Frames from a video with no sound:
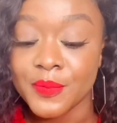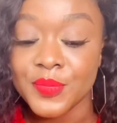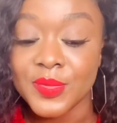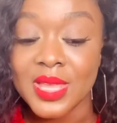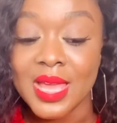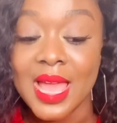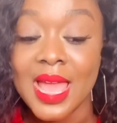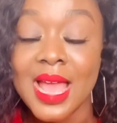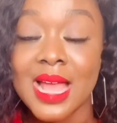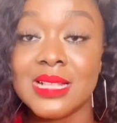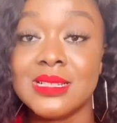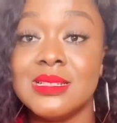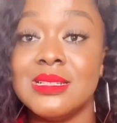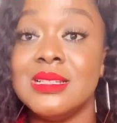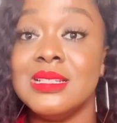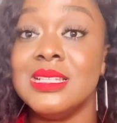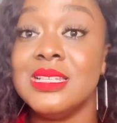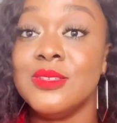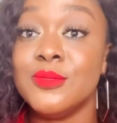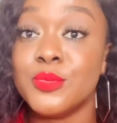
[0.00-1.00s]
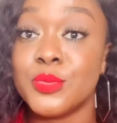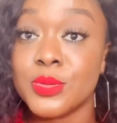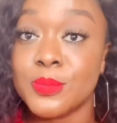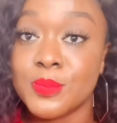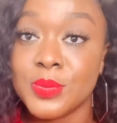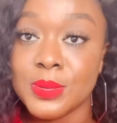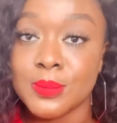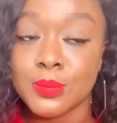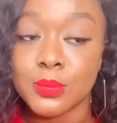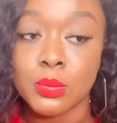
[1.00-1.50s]
I had to live with
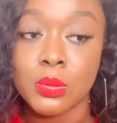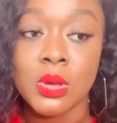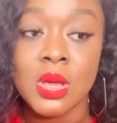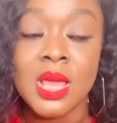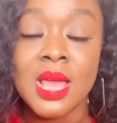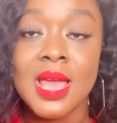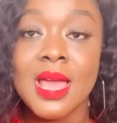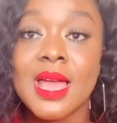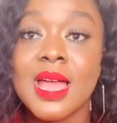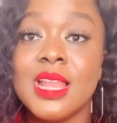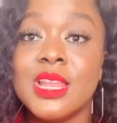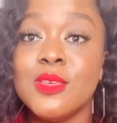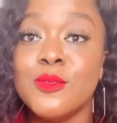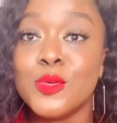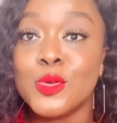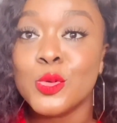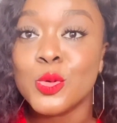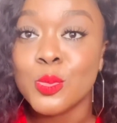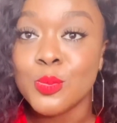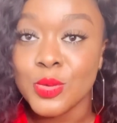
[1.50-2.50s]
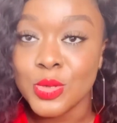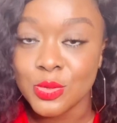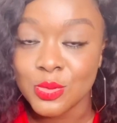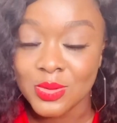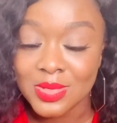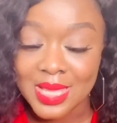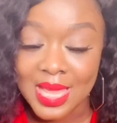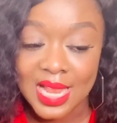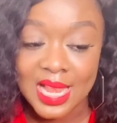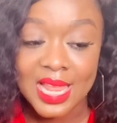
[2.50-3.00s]
people. And if you know me, you know that
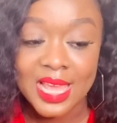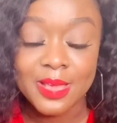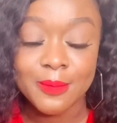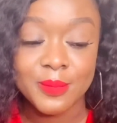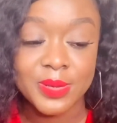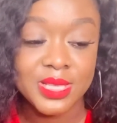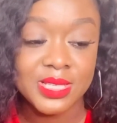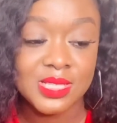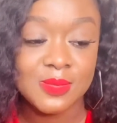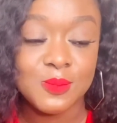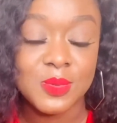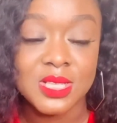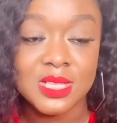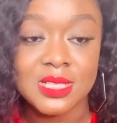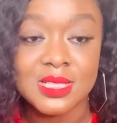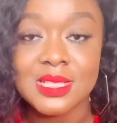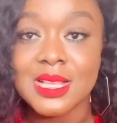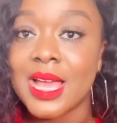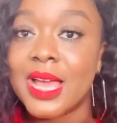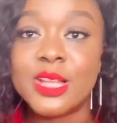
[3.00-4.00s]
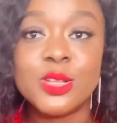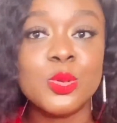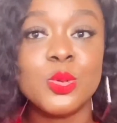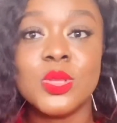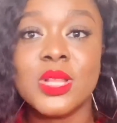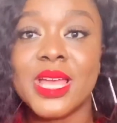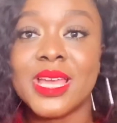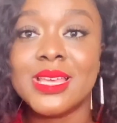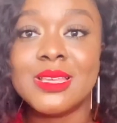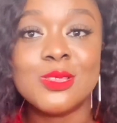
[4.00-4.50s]
I like my space. I don't
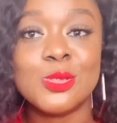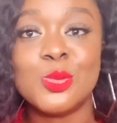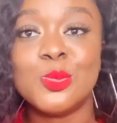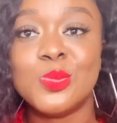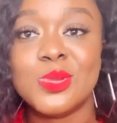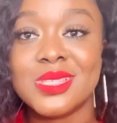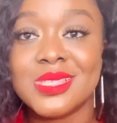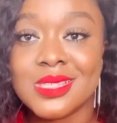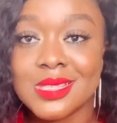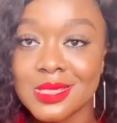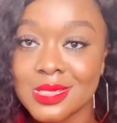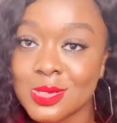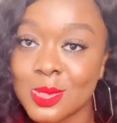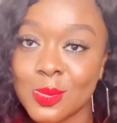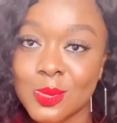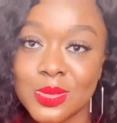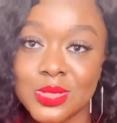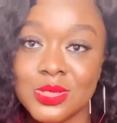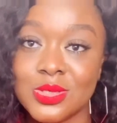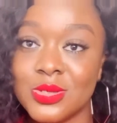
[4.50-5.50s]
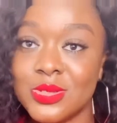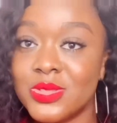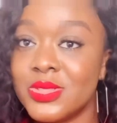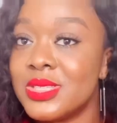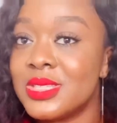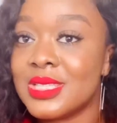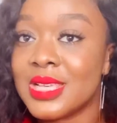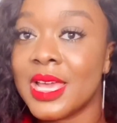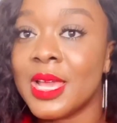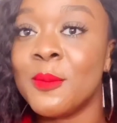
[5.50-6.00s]
like to be seeing somebody all the
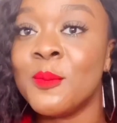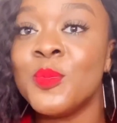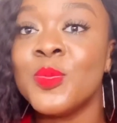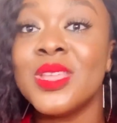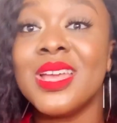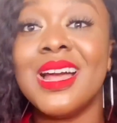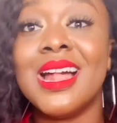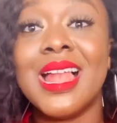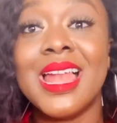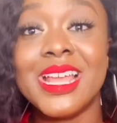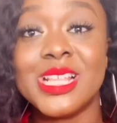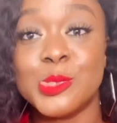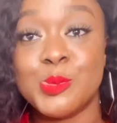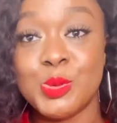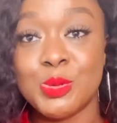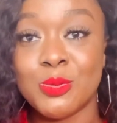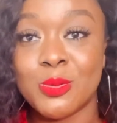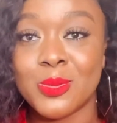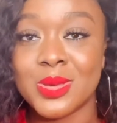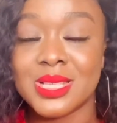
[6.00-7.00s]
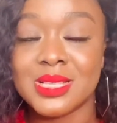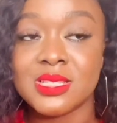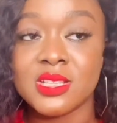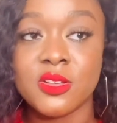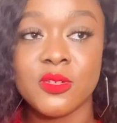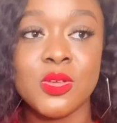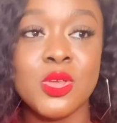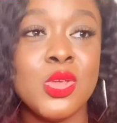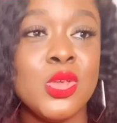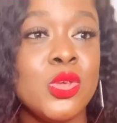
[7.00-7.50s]
time. I like to be with myself.
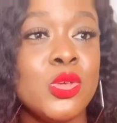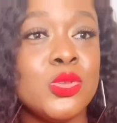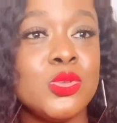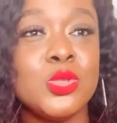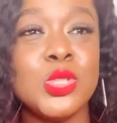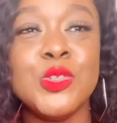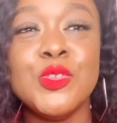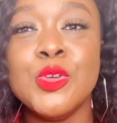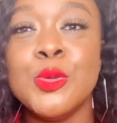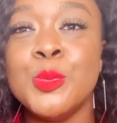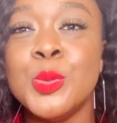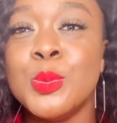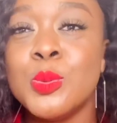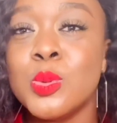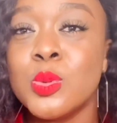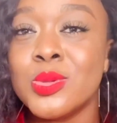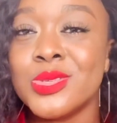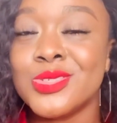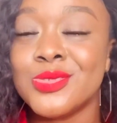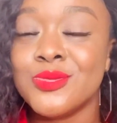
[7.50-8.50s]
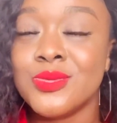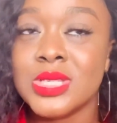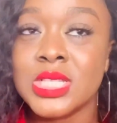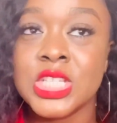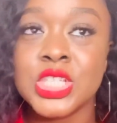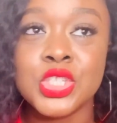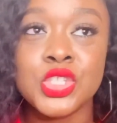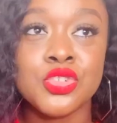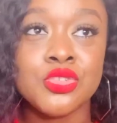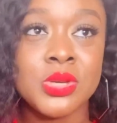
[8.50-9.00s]
So living with people was really
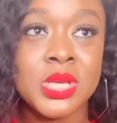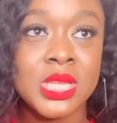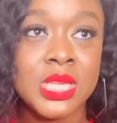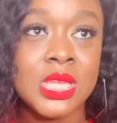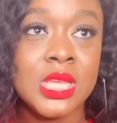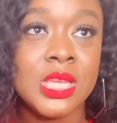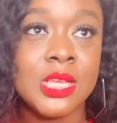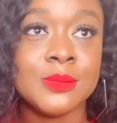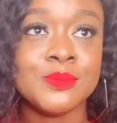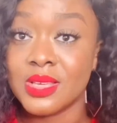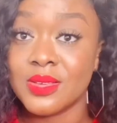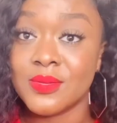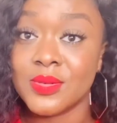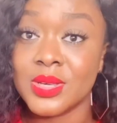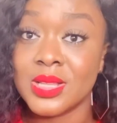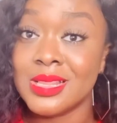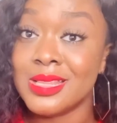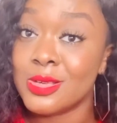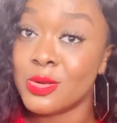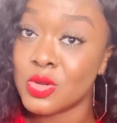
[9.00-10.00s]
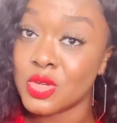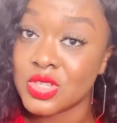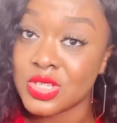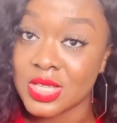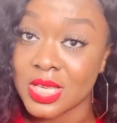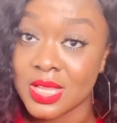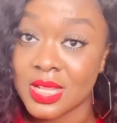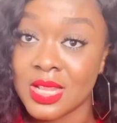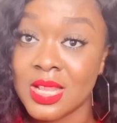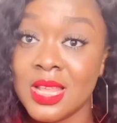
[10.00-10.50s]
draining. They were Lagosian,
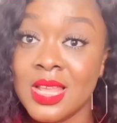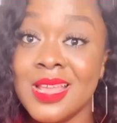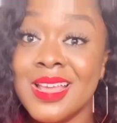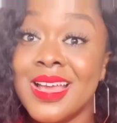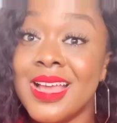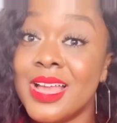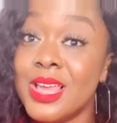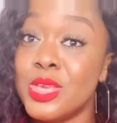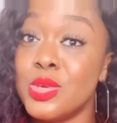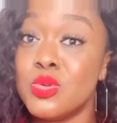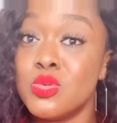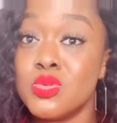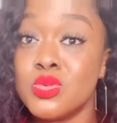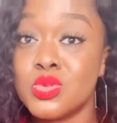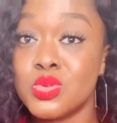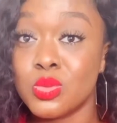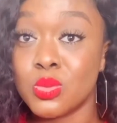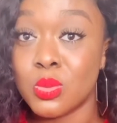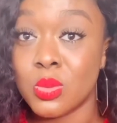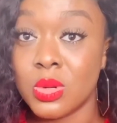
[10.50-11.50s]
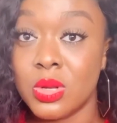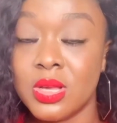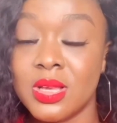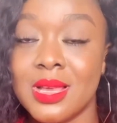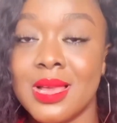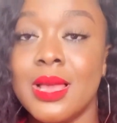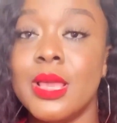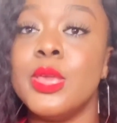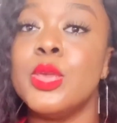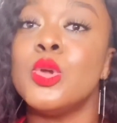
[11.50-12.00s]
and you go to work
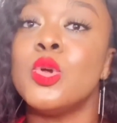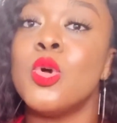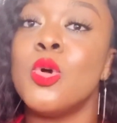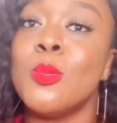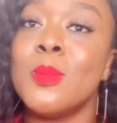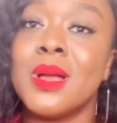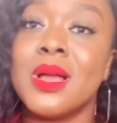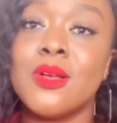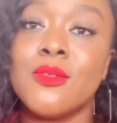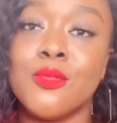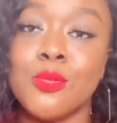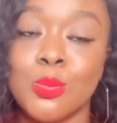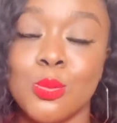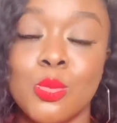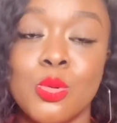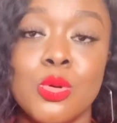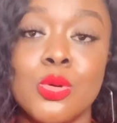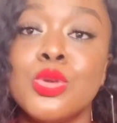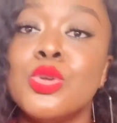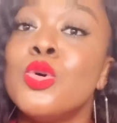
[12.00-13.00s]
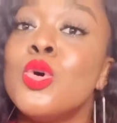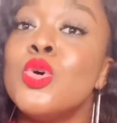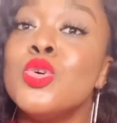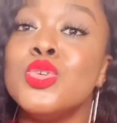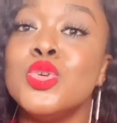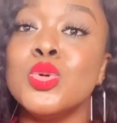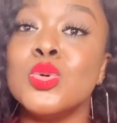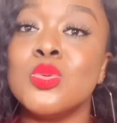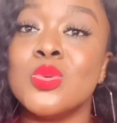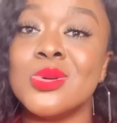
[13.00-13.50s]
and you come back from work. All you
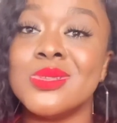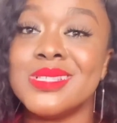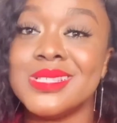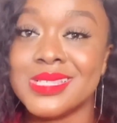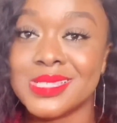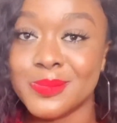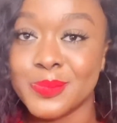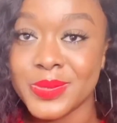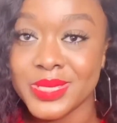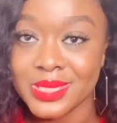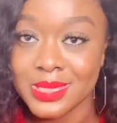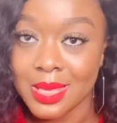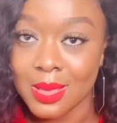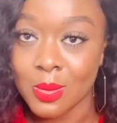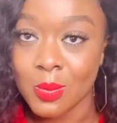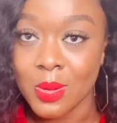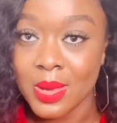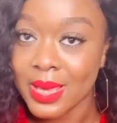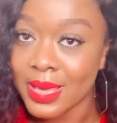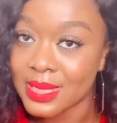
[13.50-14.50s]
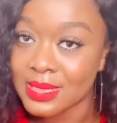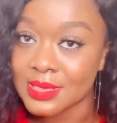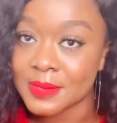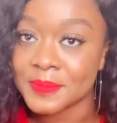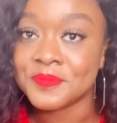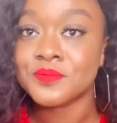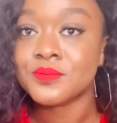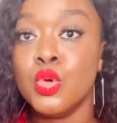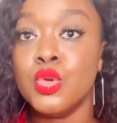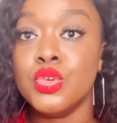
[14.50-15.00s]
want is peace and quiet.
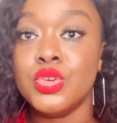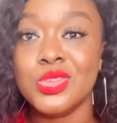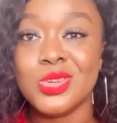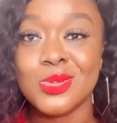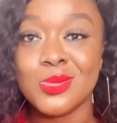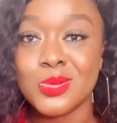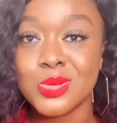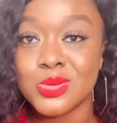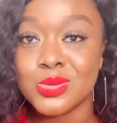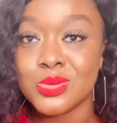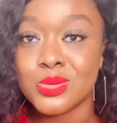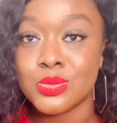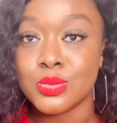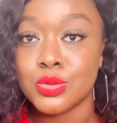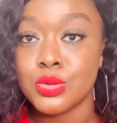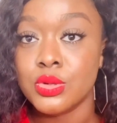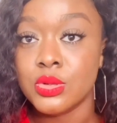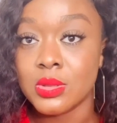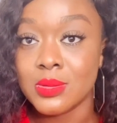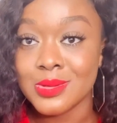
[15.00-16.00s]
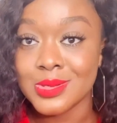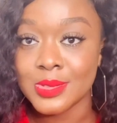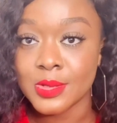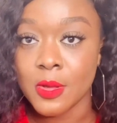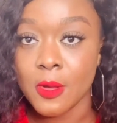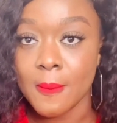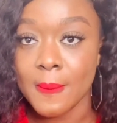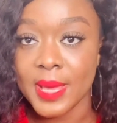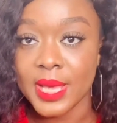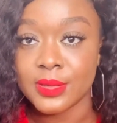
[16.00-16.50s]
You don't want to come
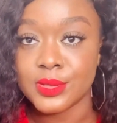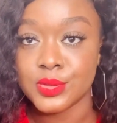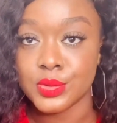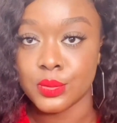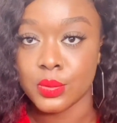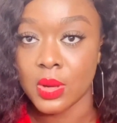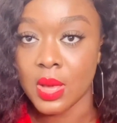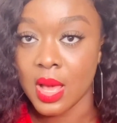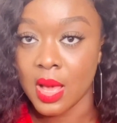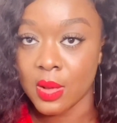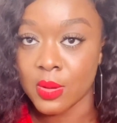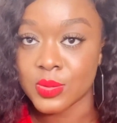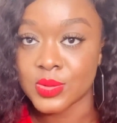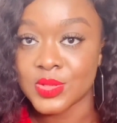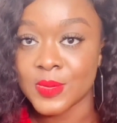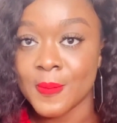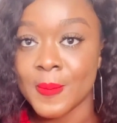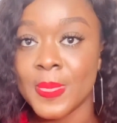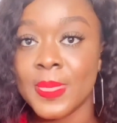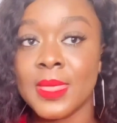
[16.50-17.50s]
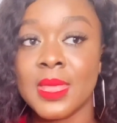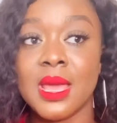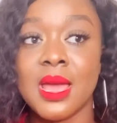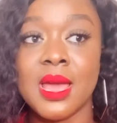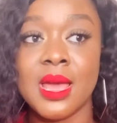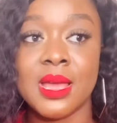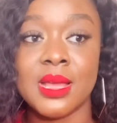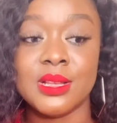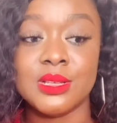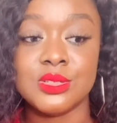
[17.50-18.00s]
back to your house
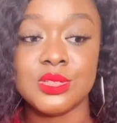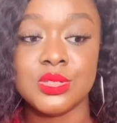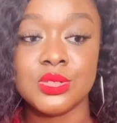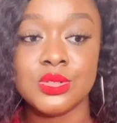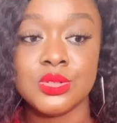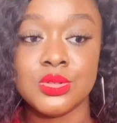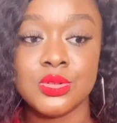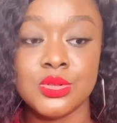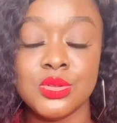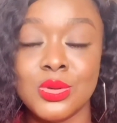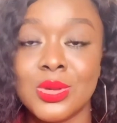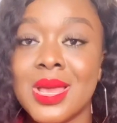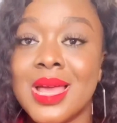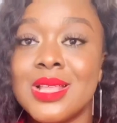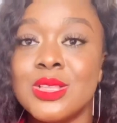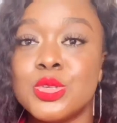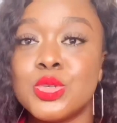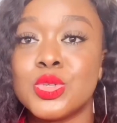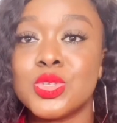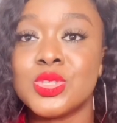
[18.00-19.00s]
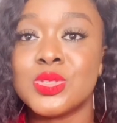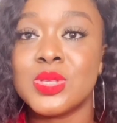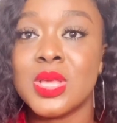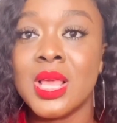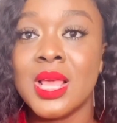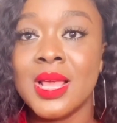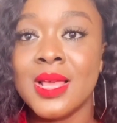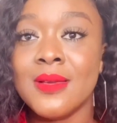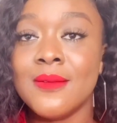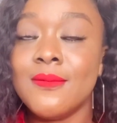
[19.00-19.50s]
and you can't just
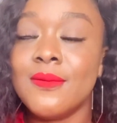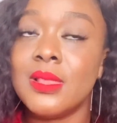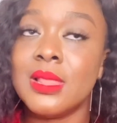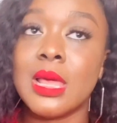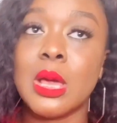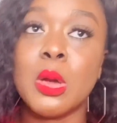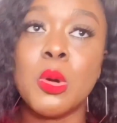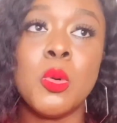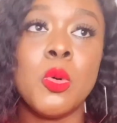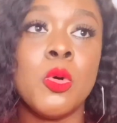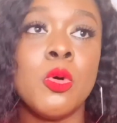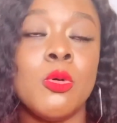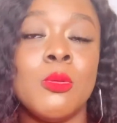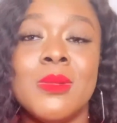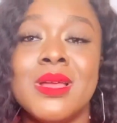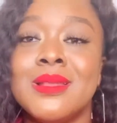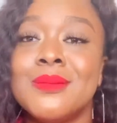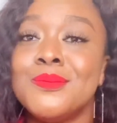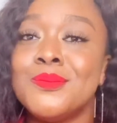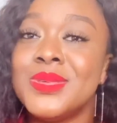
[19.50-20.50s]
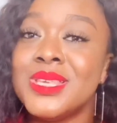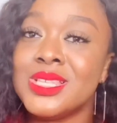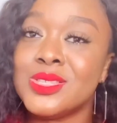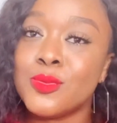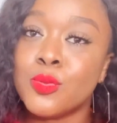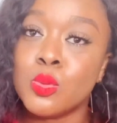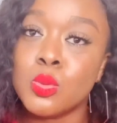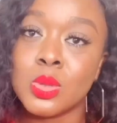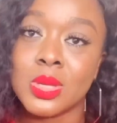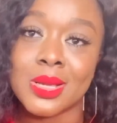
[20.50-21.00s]
feel at home and
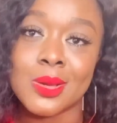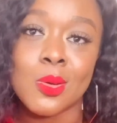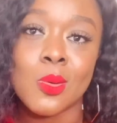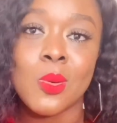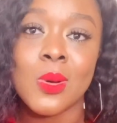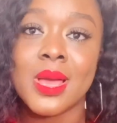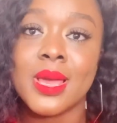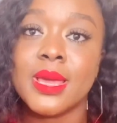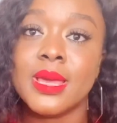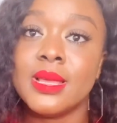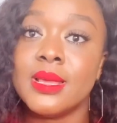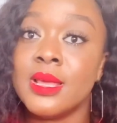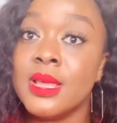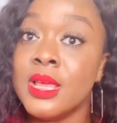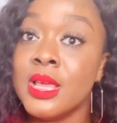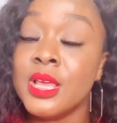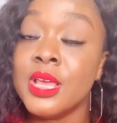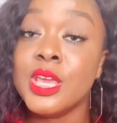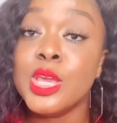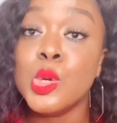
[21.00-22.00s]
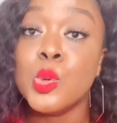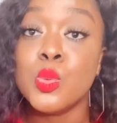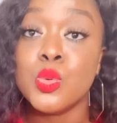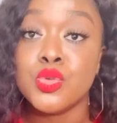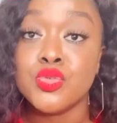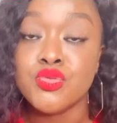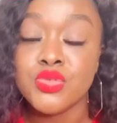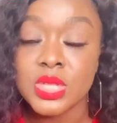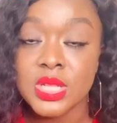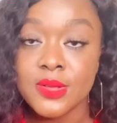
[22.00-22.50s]
peaceful and quiet. It would
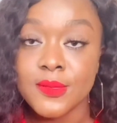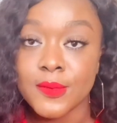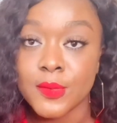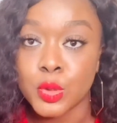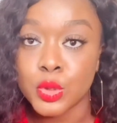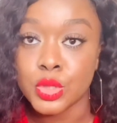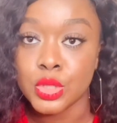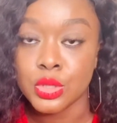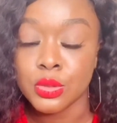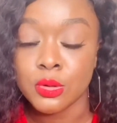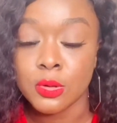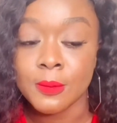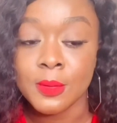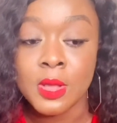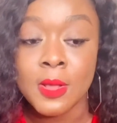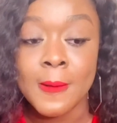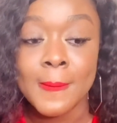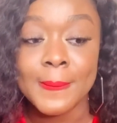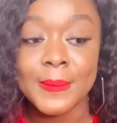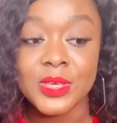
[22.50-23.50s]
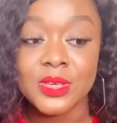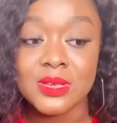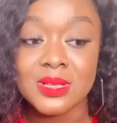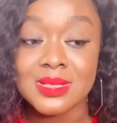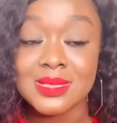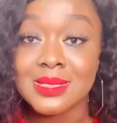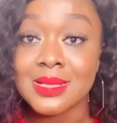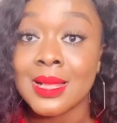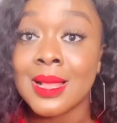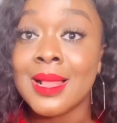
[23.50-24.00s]
really fuck you up because
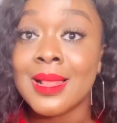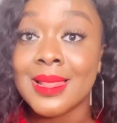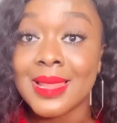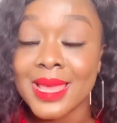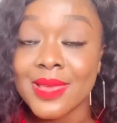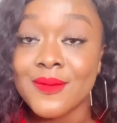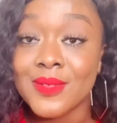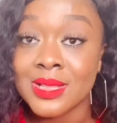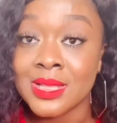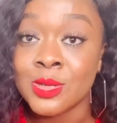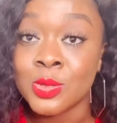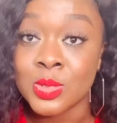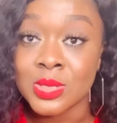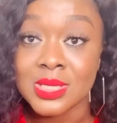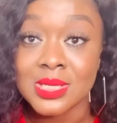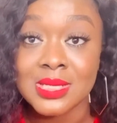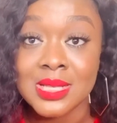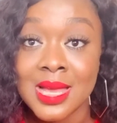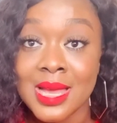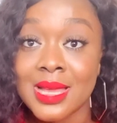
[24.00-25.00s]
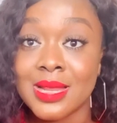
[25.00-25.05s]
life in Lagos is hard.